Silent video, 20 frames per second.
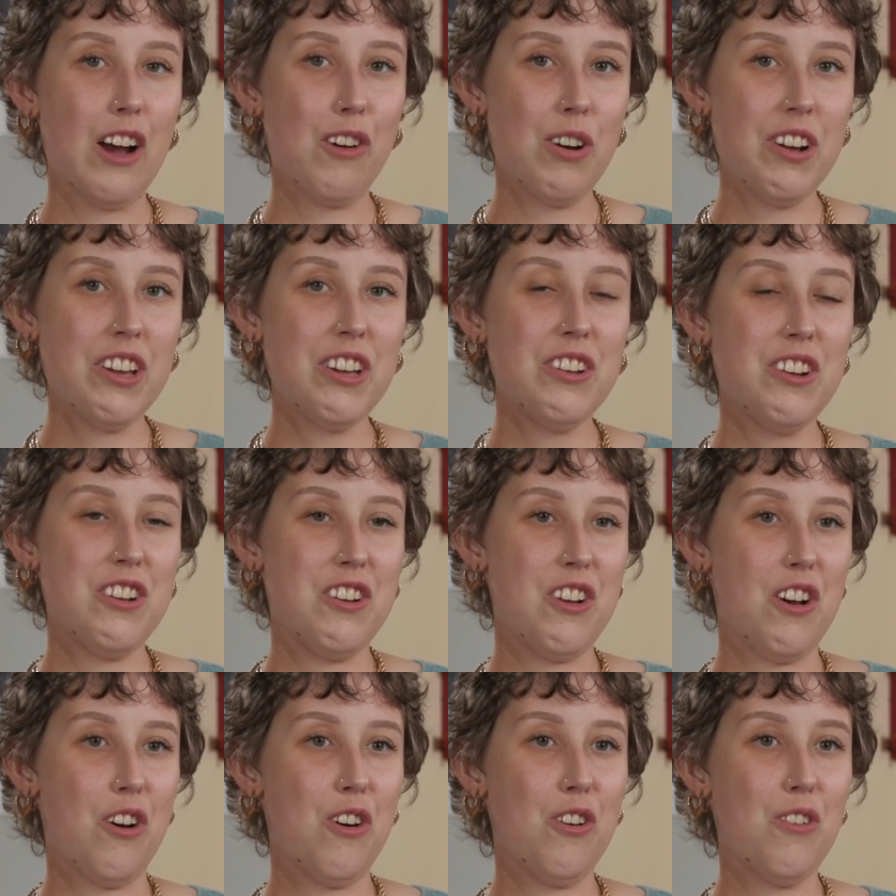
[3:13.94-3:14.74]
I want you to
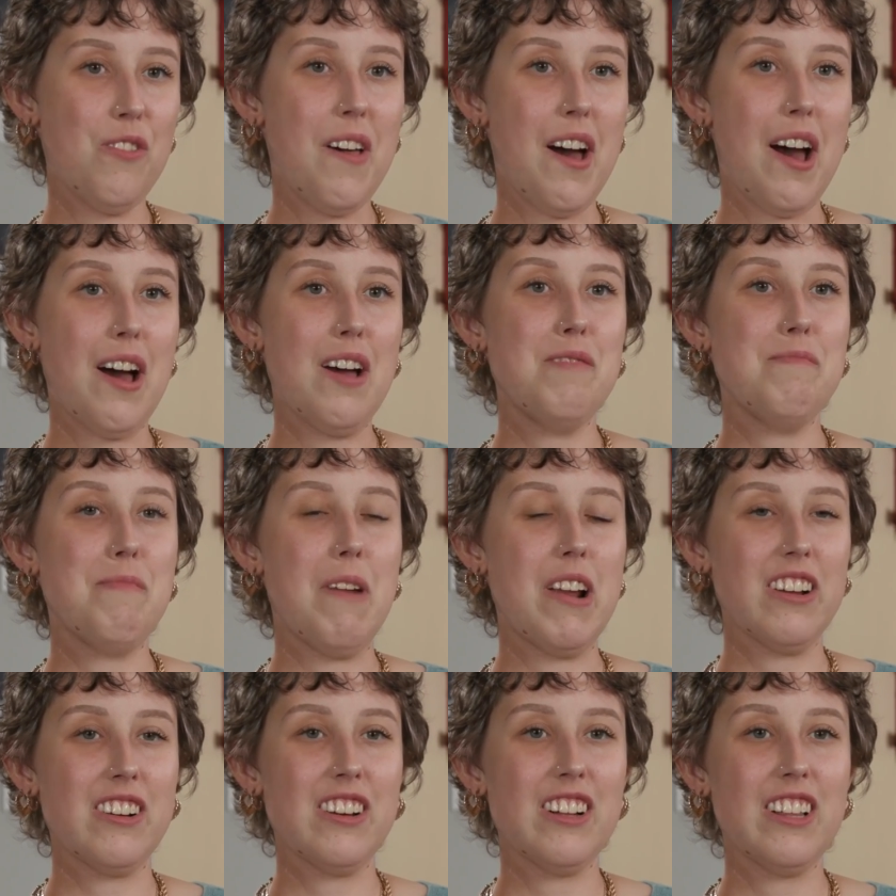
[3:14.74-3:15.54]
know that
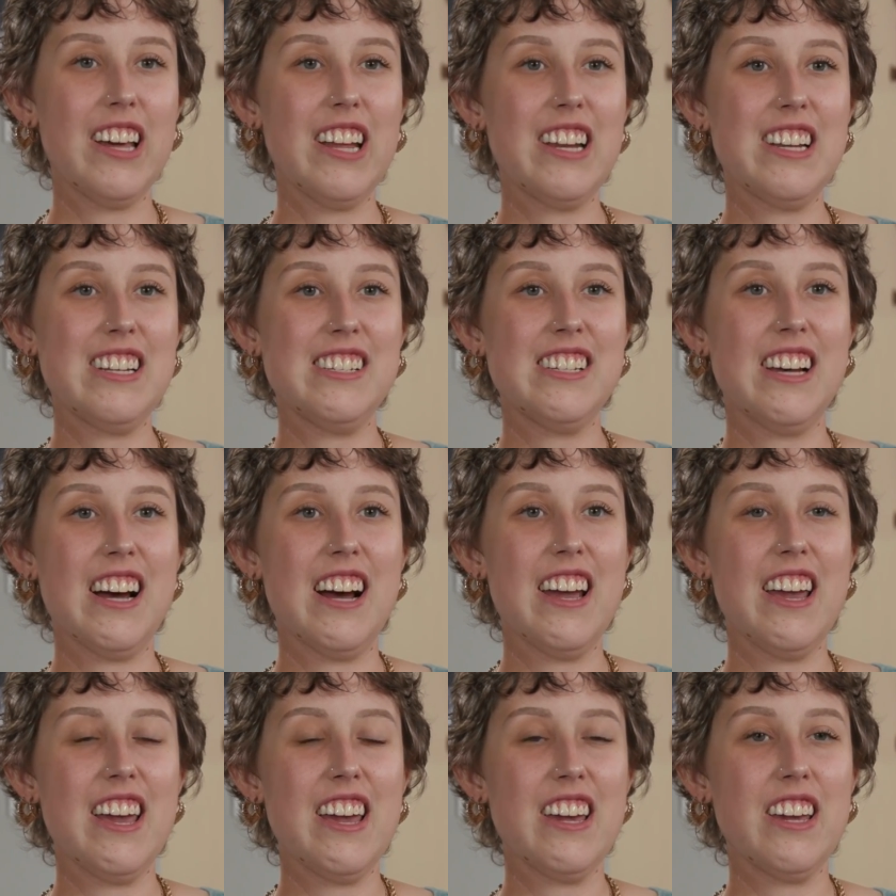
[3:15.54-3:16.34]
medical aid in
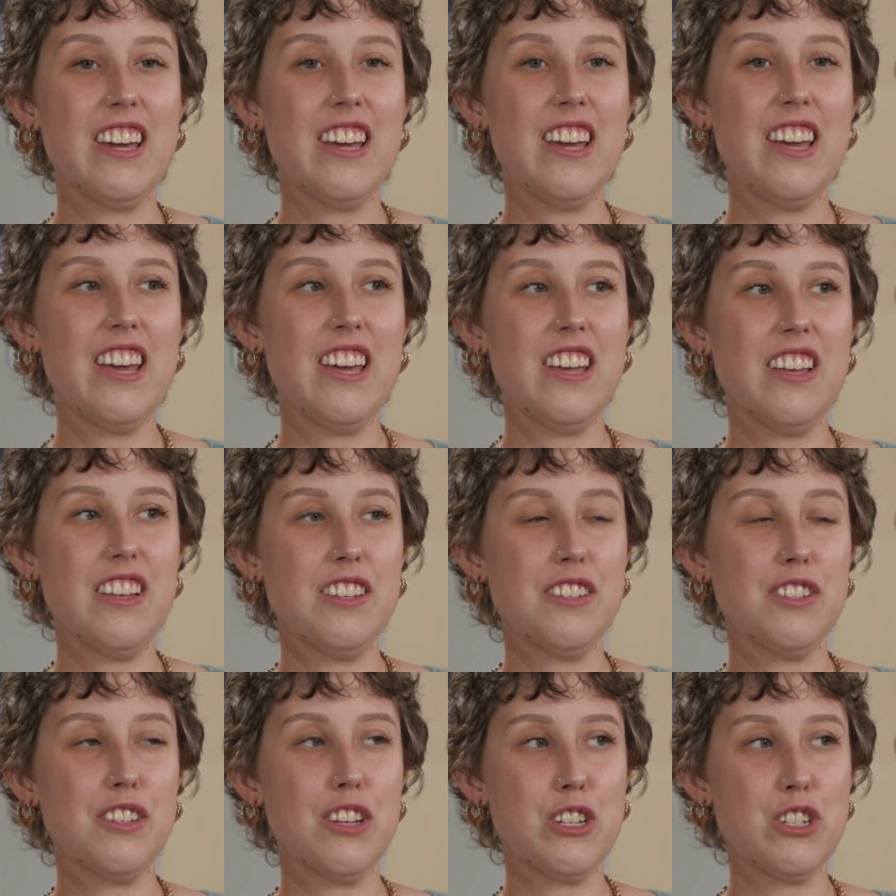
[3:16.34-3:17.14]
dying
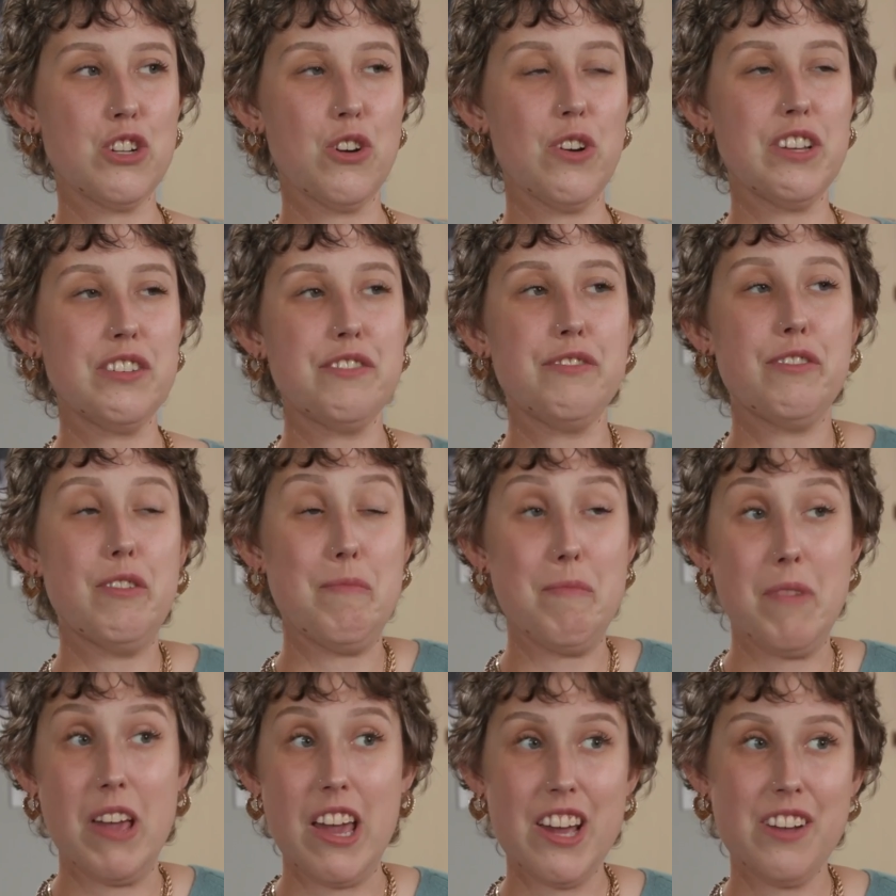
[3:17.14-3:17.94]
is a choice for
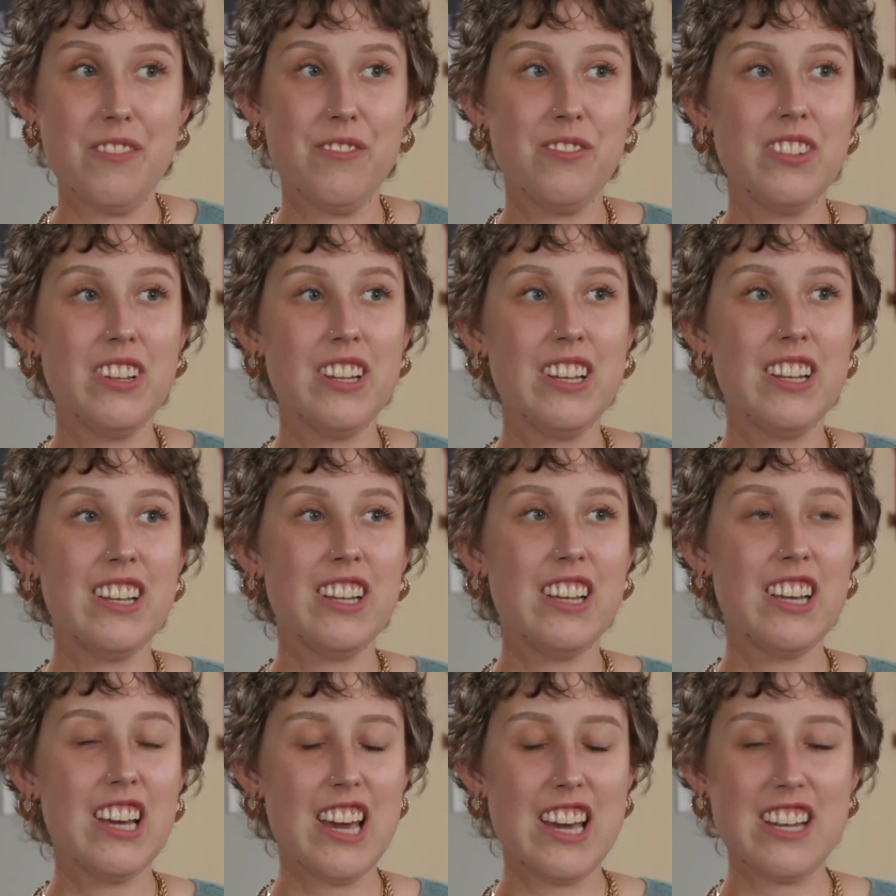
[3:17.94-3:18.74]
me.
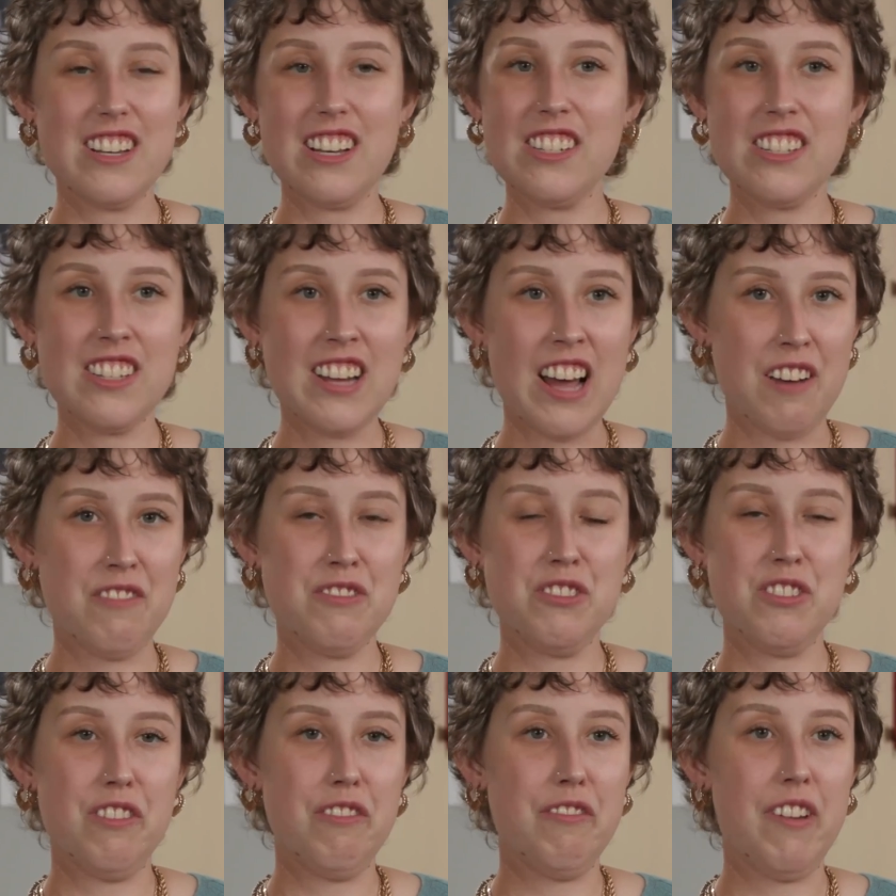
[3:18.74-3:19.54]
It doesn't have
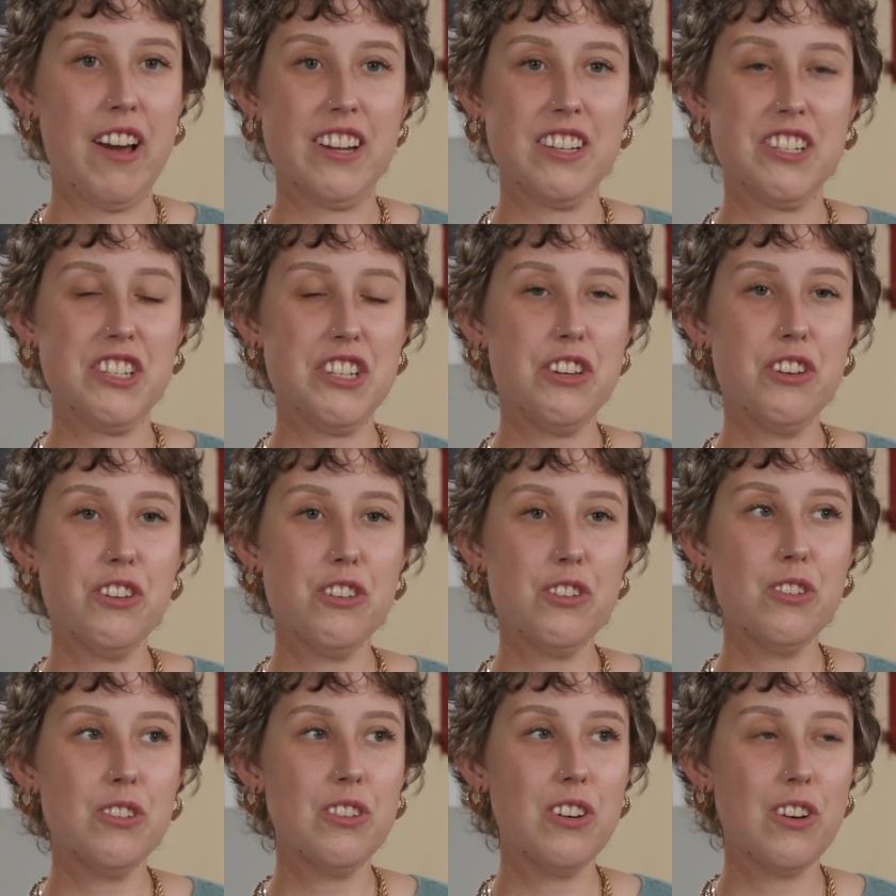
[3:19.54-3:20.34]
to affect
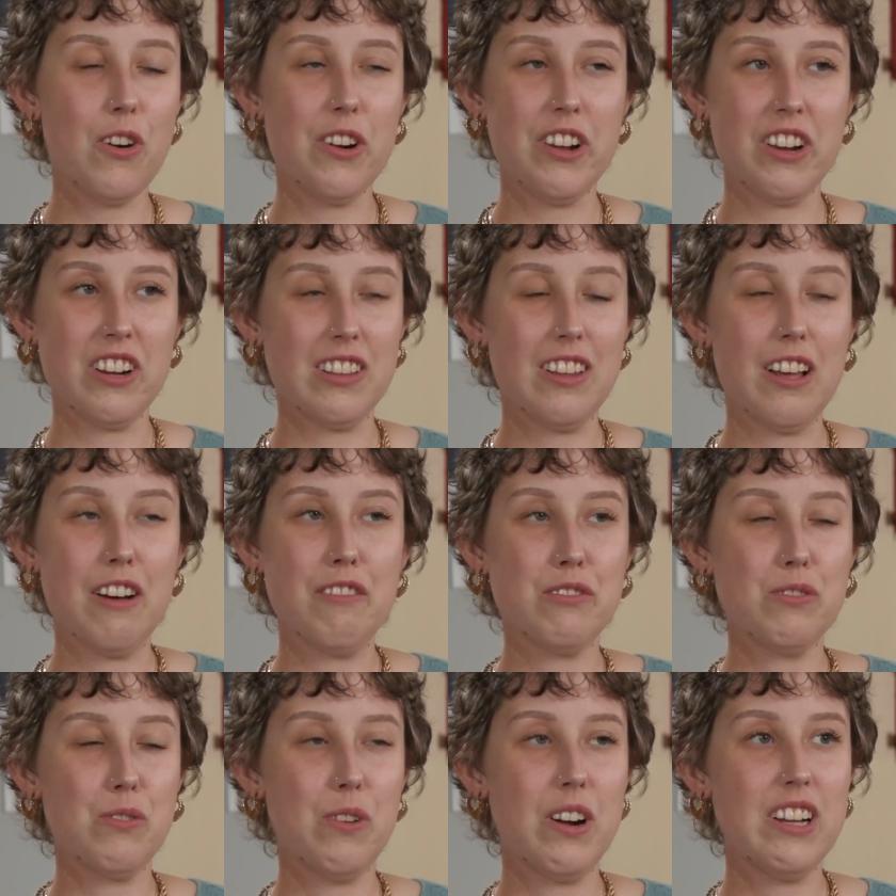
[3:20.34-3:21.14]
you or your
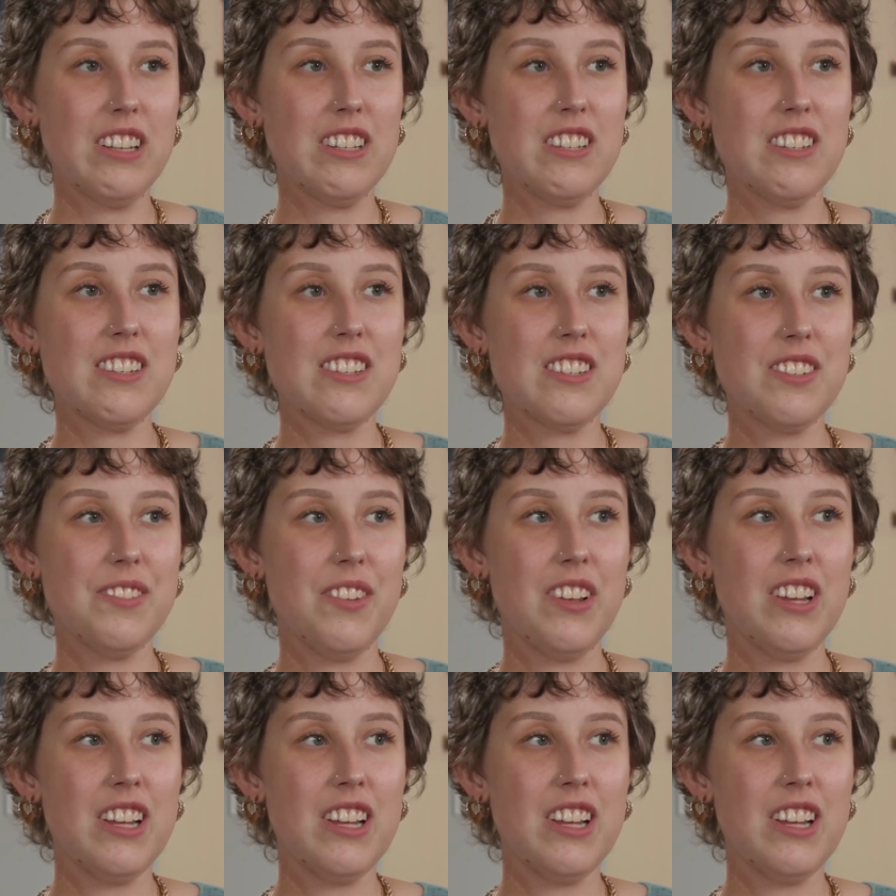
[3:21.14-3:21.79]
loved ones.